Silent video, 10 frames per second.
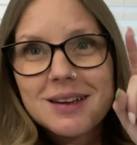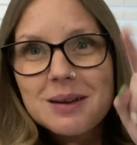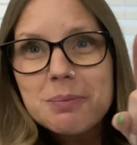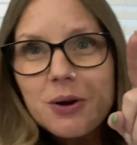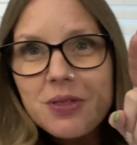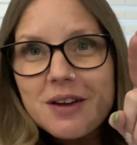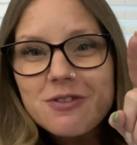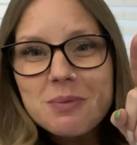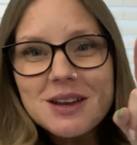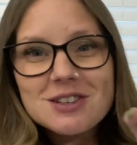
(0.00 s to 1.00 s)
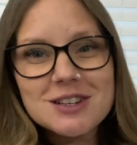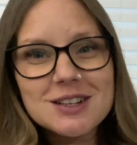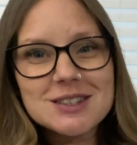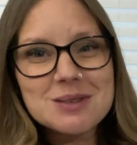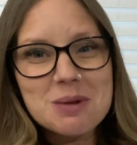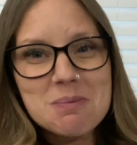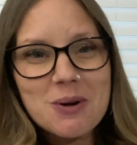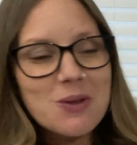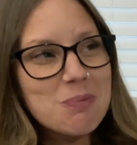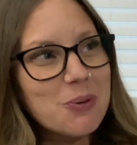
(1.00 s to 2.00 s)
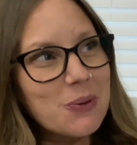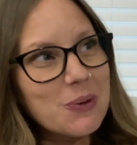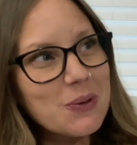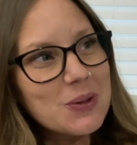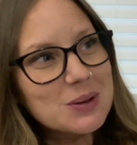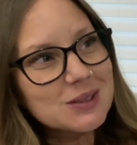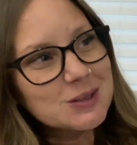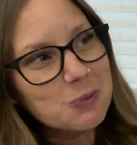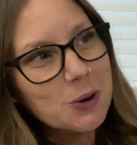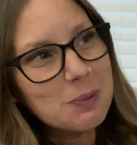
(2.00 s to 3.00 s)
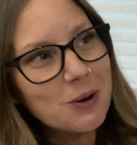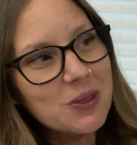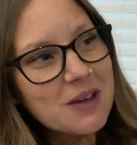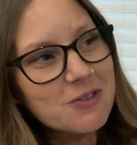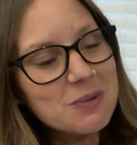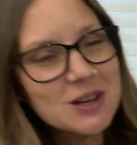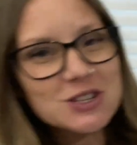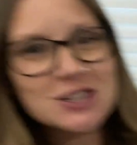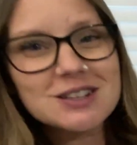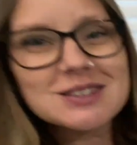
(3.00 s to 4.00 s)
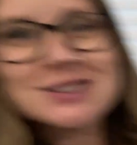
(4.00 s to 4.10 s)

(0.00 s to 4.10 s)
birth affirmations and my birth pool and some more birth affirmations